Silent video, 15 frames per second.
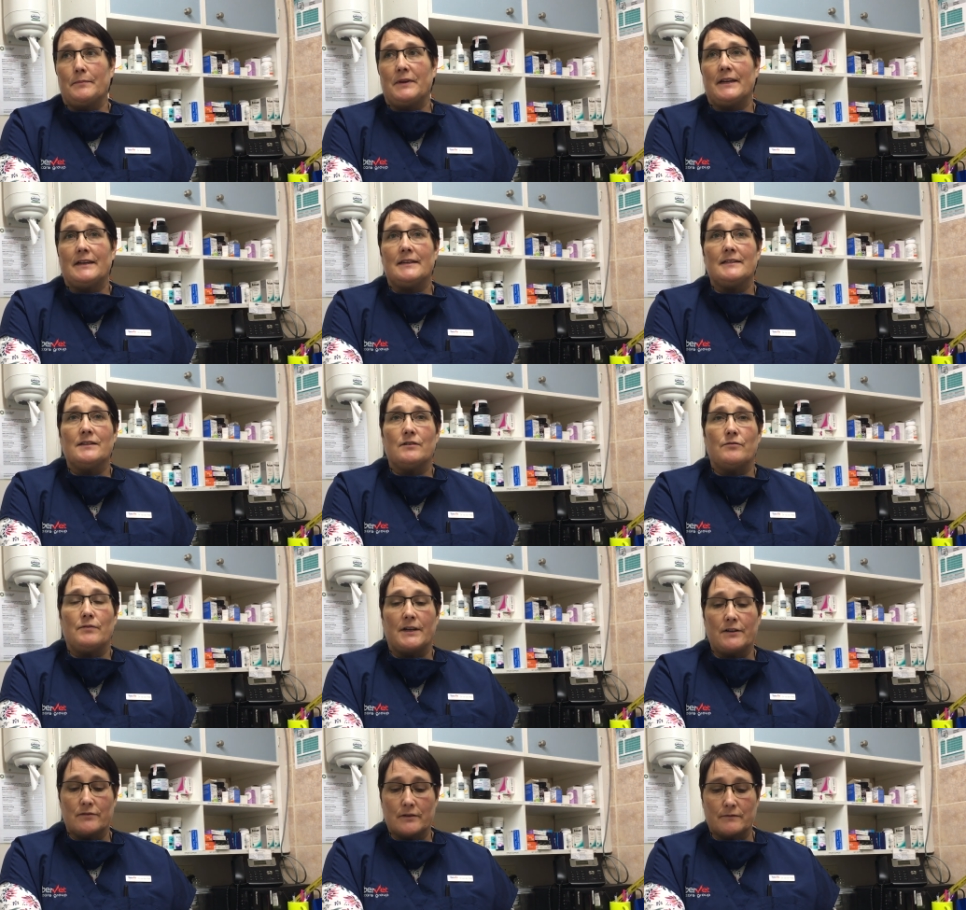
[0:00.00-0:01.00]
It is a
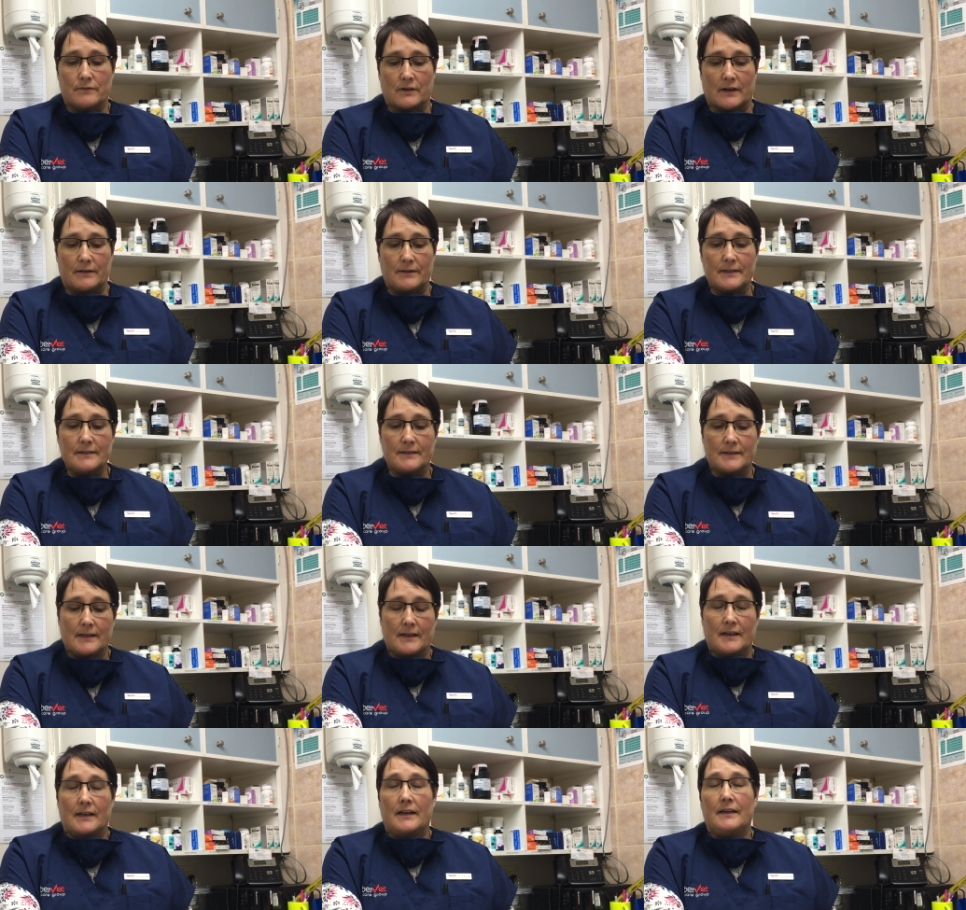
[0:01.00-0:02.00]
retrovirus,
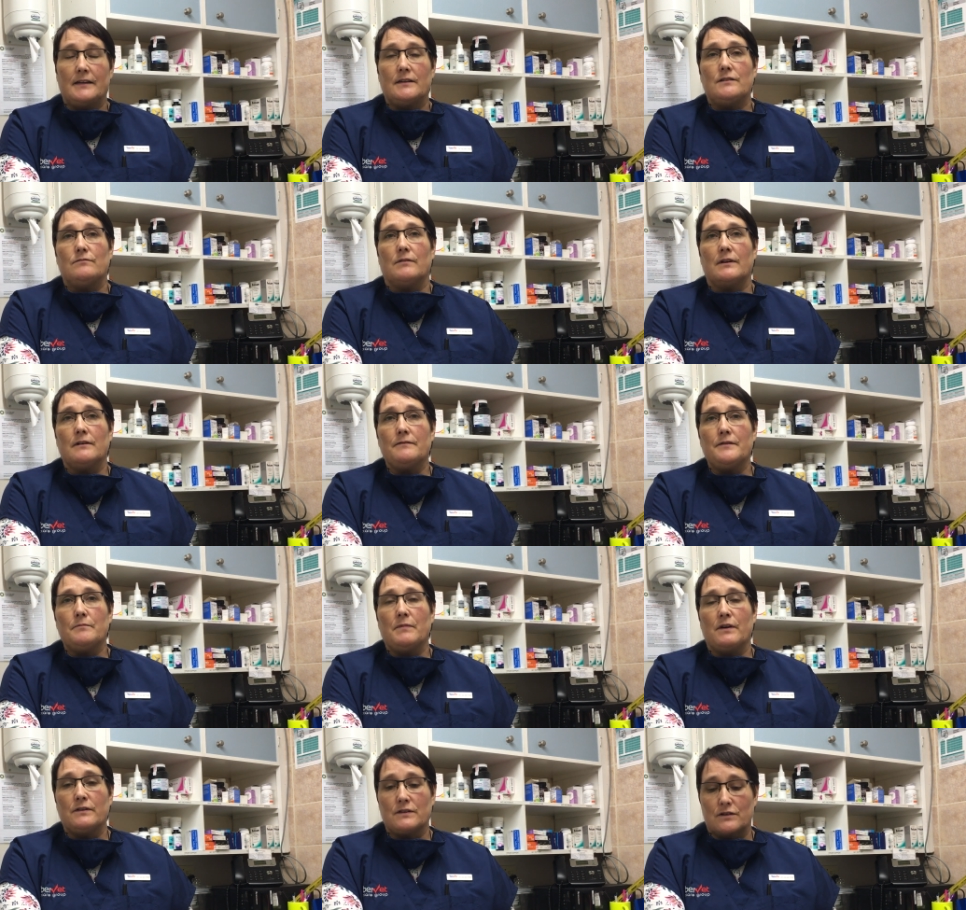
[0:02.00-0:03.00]
and it's one of the
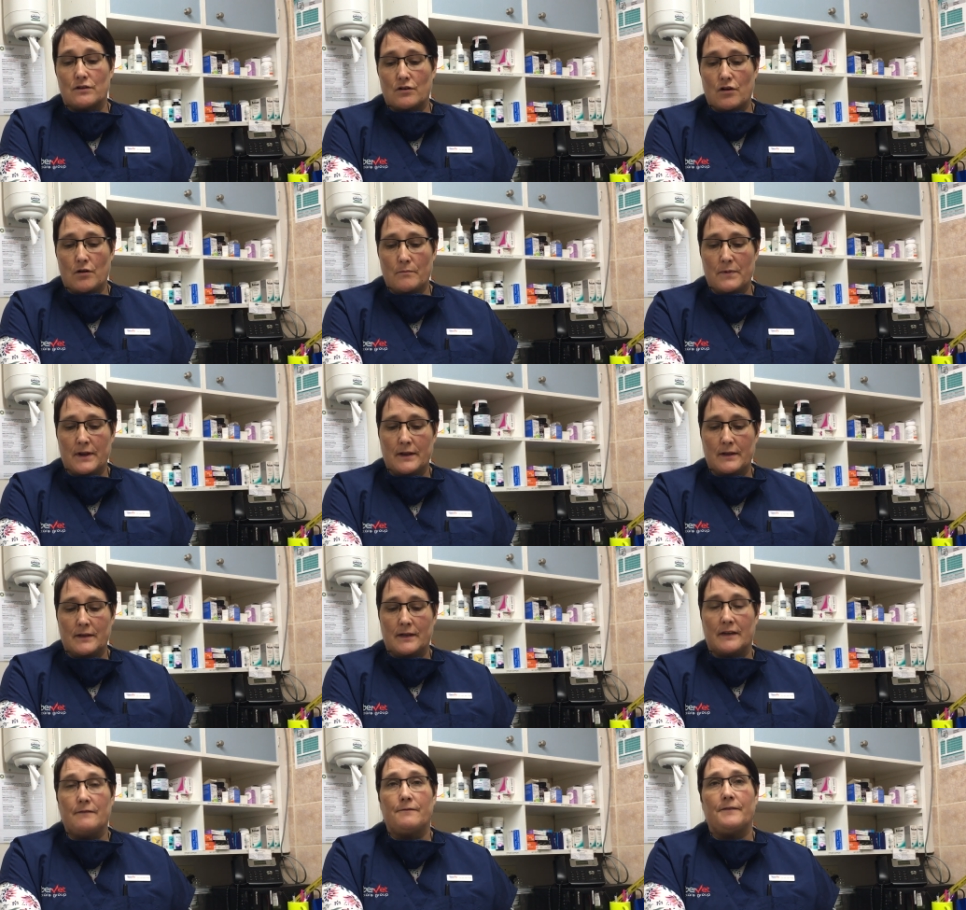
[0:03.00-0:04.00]
most
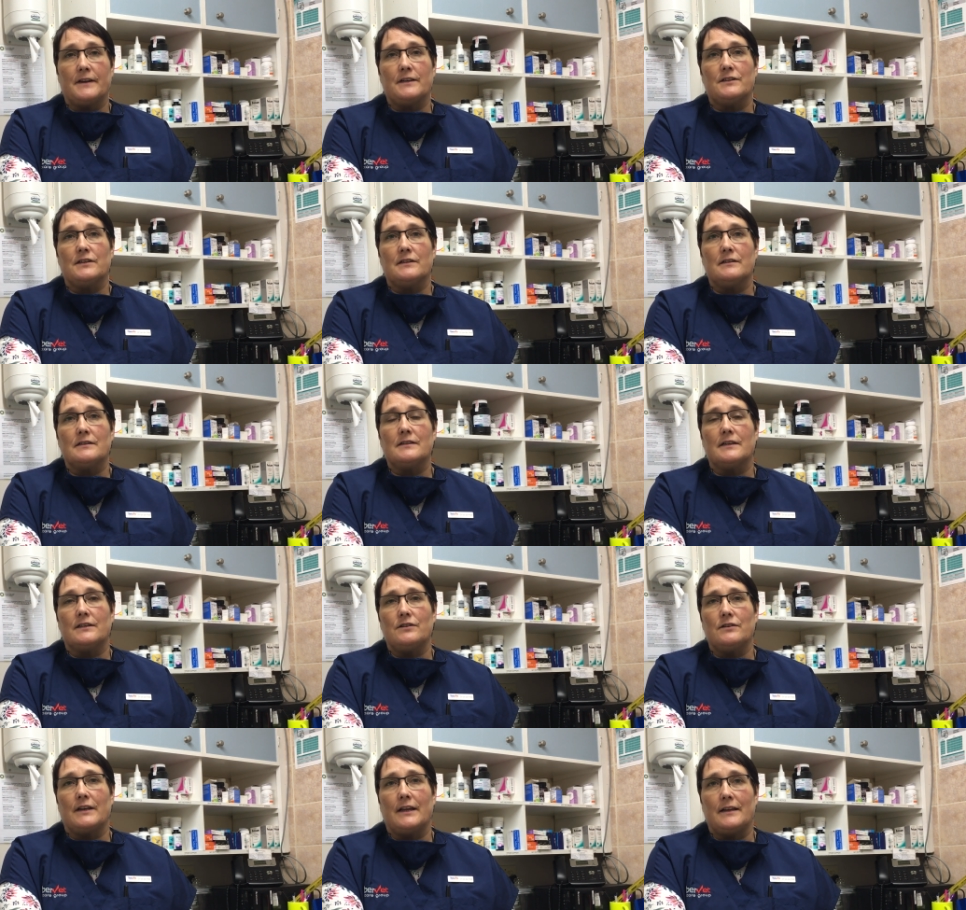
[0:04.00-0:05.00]
common infections
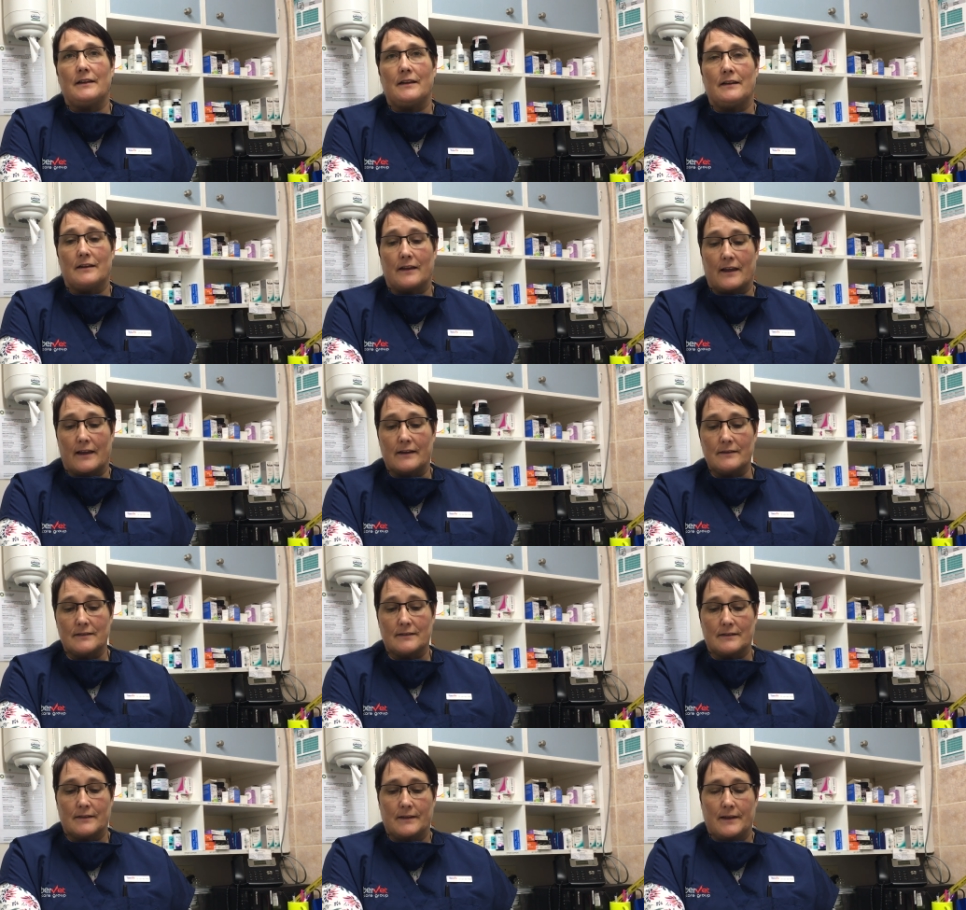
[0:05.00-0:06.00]
that you get in
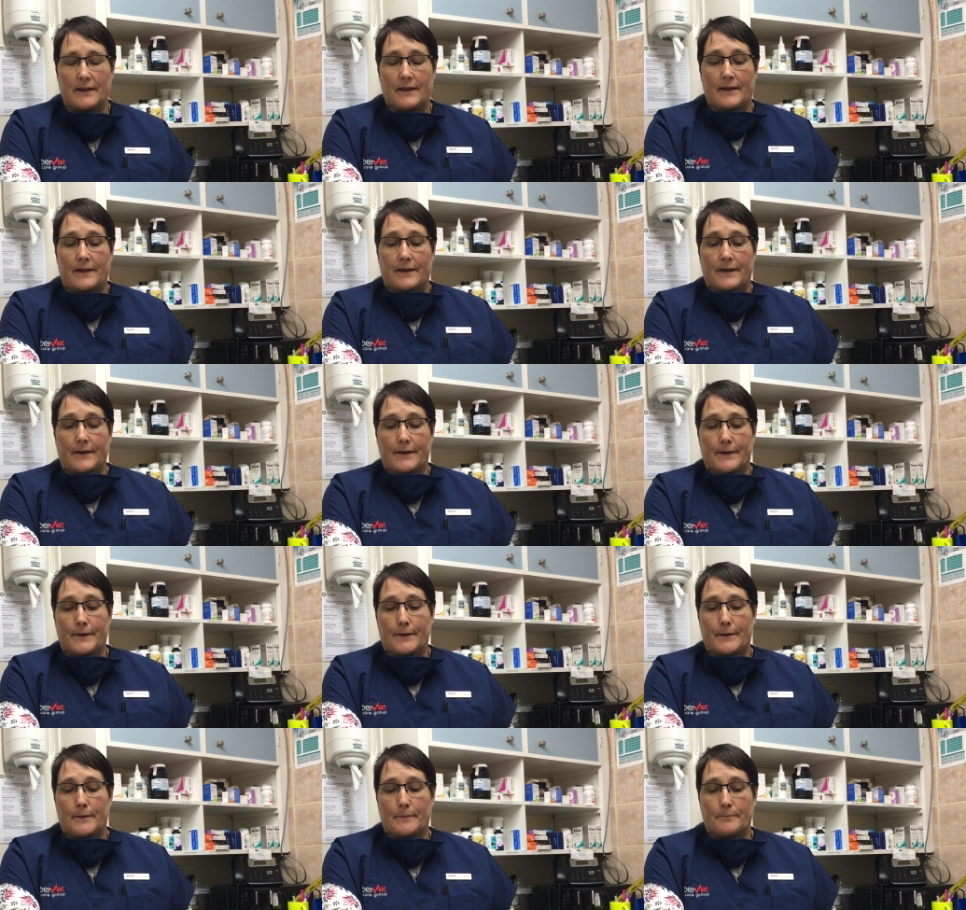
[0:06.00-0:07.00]
cats,
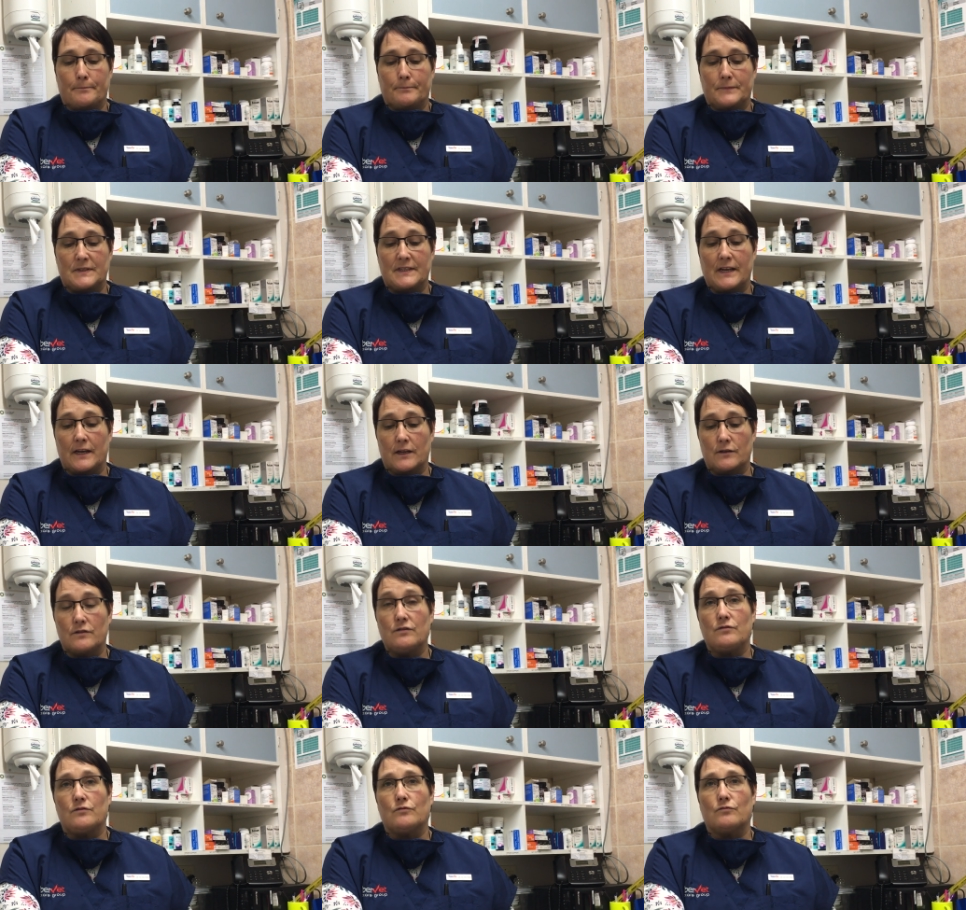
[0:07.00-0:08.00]
second
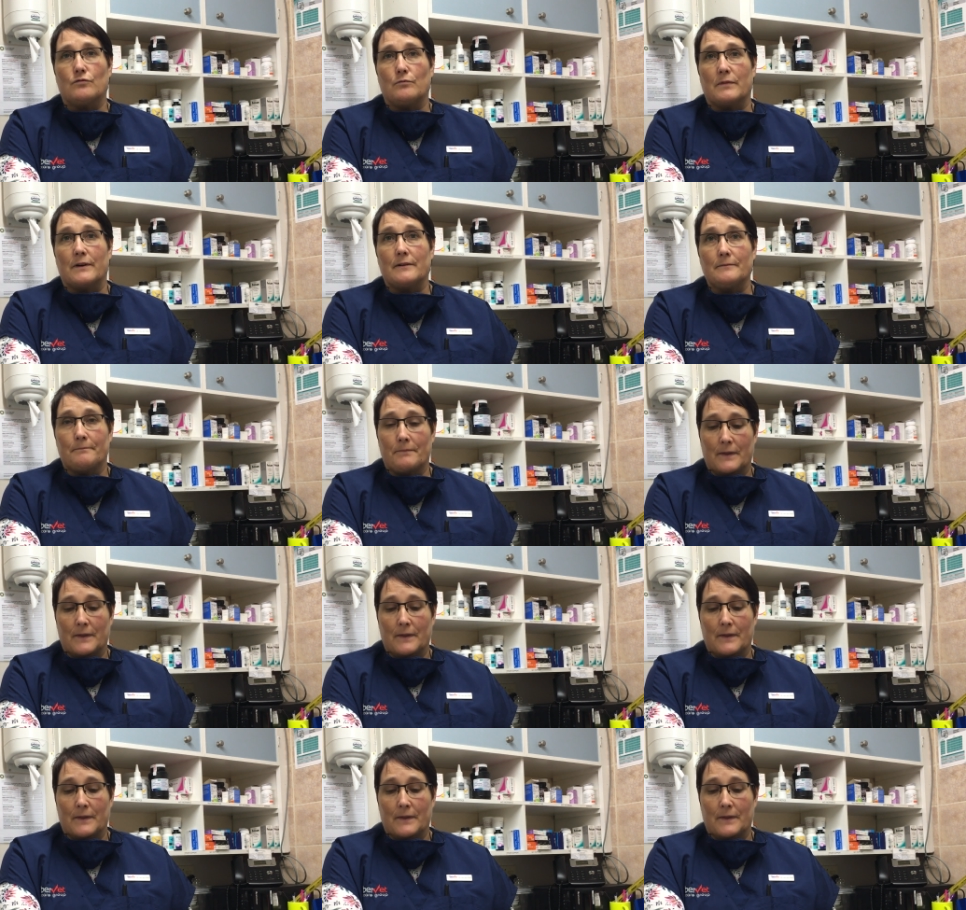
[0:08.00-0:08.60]
to trauma.